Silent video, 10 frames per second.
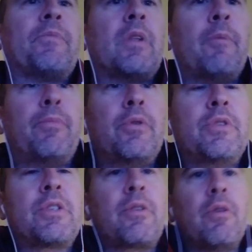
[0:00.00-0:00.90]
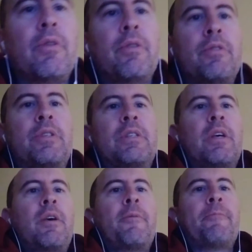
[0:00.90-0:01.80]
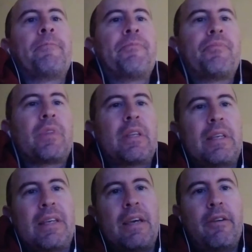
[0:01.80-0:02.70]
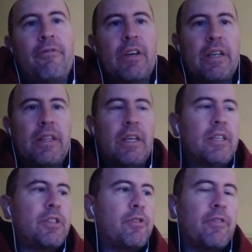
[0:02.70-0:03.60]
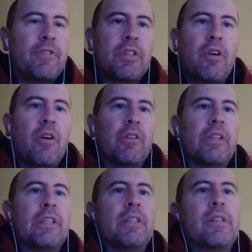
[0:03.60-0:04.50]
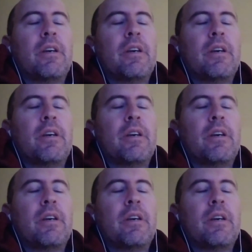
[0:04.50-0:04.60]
apud Scotus gave like the history of Scotland,